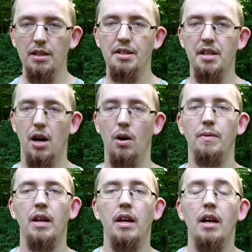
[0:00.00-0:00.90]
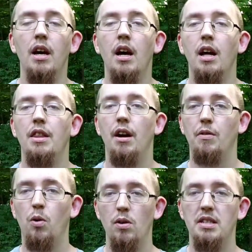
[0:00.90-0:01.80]
So, there
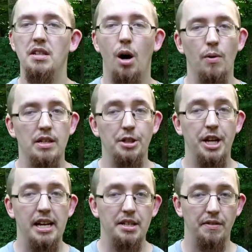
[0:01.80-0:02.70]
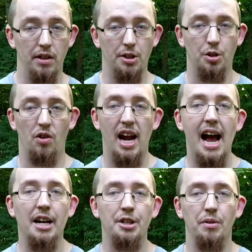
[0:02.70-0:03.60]
of course is always a chance of allergic
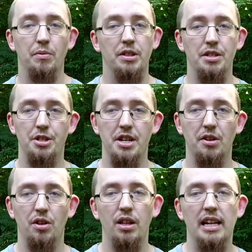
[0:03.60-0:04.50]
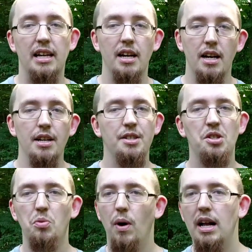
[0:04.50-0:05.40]
reaction, which is generally
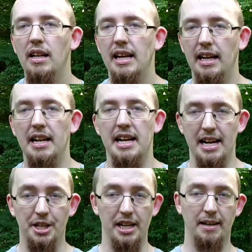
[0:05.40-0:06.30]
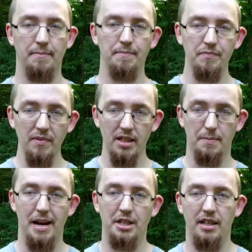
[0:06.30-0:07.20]
swelling and itching,
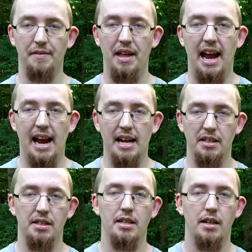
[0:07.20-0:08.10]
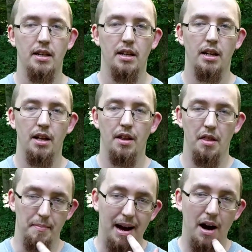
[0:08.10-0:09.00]
especially of the hands,
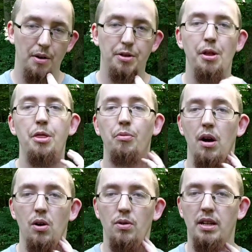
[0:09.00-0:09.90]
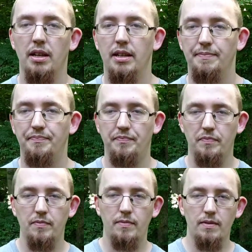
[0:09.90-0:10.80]
the mouth, the throat,
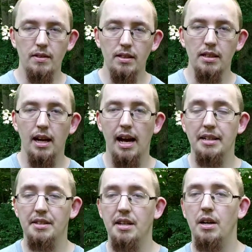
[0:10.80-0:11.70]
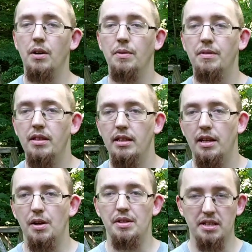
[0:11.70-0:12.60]
and so
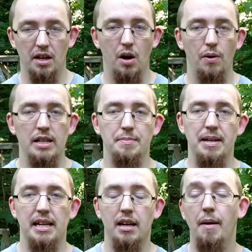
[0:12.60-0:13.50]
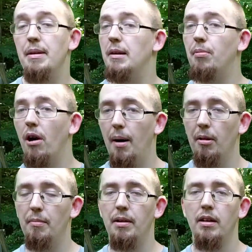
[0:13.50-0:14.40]
this can always be a big
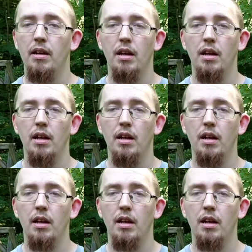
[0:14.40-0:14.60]
problem.